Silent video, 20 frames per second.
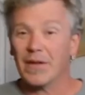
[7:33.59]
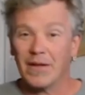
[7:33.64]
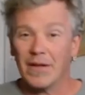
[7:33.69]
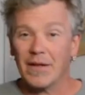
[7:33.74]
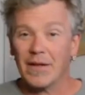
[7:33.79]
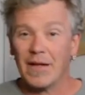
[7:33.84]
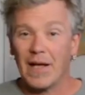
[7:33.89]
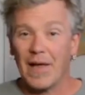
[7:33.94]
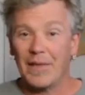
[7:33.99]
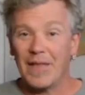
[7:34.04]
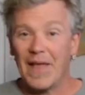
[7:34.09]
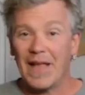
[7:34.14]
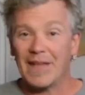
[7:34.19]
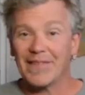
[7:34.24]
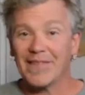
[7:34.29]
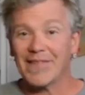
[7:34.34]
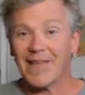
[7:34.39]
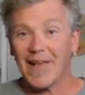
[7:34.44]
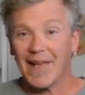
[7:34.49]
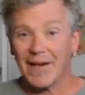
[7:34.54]
Got that
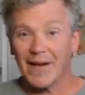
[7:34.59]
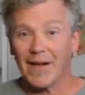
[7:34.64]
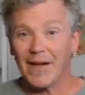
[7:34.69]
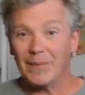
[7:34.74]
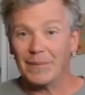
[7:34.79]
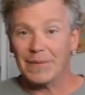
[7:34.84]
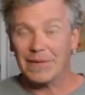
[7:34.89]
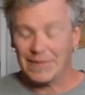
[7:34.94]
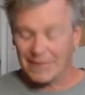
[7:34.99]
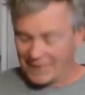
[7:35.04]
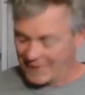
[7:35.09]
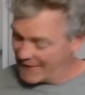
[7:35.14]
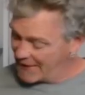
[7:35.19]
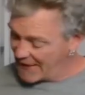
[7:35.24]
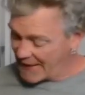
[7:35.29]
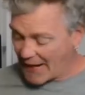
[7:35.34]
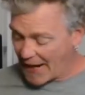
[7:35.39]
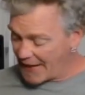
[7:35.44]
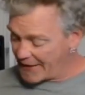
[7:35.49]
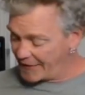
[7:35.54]
set up,
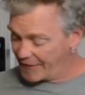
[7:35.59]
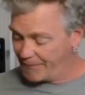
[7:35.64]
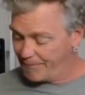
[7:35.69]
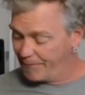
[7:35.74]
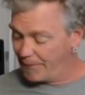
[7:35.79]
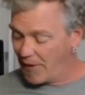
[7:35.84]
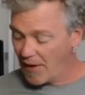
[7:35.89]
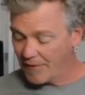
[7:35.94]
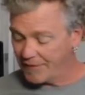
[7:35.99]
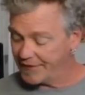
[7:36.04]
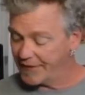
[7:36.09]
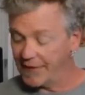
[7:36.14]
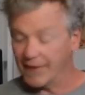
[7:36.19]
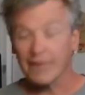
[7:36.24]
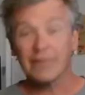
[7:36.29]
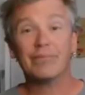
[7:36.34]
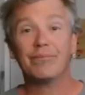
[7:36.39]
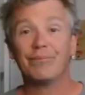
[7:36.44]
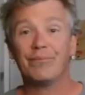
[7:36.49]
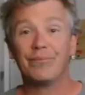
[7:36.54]
and I just buffed it.
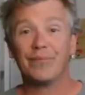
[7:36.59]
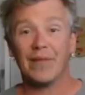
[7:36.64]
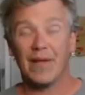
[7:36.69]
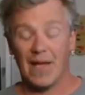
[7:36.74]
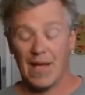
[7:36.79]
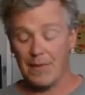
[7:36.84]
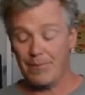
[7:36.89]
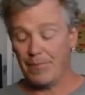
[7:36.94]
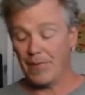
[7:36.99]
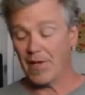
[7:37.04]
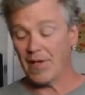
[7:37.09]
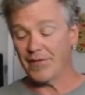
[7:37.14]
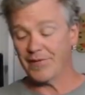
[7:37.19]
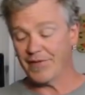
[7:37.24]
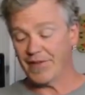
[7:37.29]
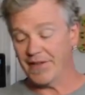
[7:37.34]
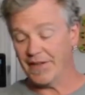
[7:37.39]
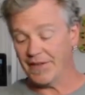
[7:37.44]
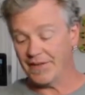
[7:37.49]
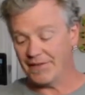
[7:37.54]
I buffed
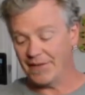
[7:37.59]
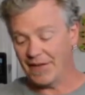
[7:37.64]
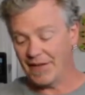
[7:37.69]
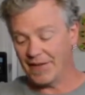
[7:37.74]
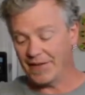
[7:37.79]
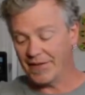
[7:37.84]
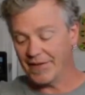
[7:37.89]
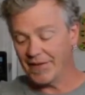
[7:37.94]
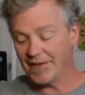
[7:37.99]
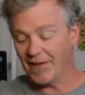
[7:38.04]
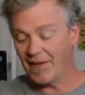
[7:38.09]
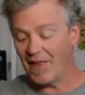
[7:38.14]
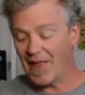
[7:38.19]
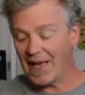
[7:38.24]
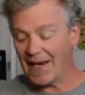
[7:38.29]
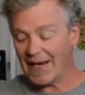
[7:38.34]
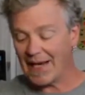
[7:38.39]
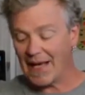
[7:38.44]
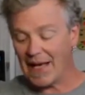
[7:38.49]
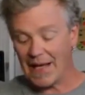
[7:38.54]
it until I
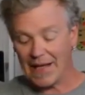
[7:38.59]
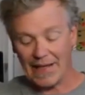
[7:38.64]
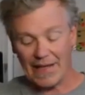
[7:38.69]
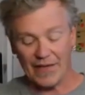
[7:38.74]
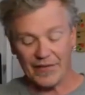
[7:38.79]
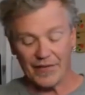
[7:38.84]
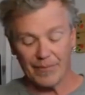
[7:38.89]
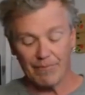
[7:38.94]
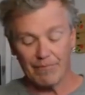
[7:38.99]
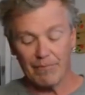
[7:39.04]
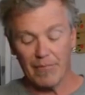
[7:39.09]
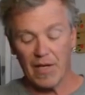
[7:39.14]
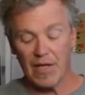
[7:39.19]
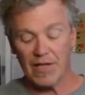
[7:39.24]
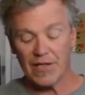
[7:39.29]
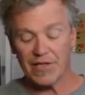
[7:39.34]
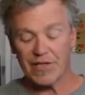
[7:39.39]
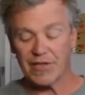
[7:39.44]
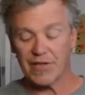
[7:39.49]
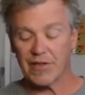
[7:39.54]
got as
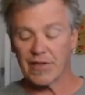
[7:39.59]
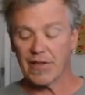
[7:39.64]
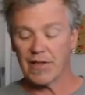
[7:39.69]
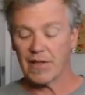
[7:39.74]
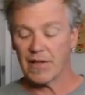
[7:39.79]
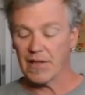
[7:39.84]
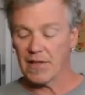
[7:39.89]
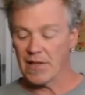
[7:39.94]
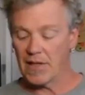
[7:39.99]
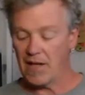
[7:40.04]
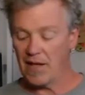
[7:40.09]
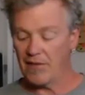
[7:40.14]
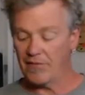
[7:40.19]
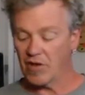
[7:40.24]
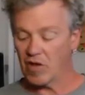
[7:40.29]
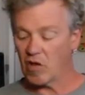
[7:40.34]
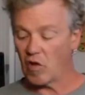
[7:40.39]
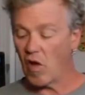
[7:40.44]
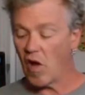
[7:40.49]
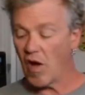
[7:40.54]
much of
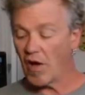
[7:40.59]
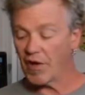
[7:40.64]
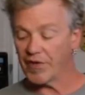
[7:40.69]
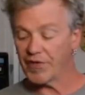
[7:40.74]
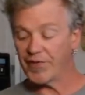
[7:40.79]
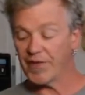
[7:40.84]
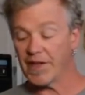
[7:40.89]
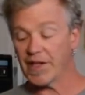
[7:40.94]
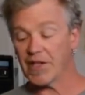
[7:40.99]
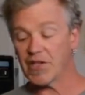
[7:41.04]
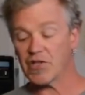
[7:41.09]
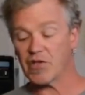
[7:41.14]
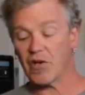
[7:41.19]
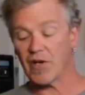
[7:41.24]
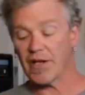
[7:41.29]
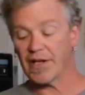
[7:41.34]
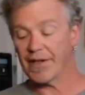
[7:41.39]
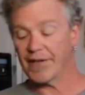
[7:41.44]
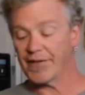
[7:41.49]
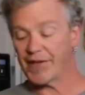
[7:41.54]
a gloss finish
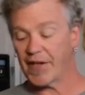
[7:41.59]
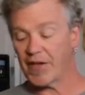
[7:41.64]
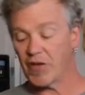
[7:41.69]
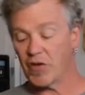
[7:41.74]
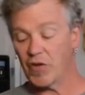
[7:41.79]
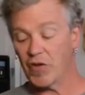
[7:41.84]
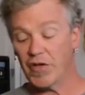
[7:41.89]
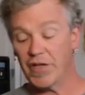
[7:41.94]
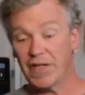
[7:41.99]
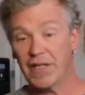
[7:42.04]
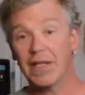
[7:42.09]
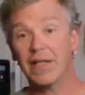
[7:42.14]
on it as I could,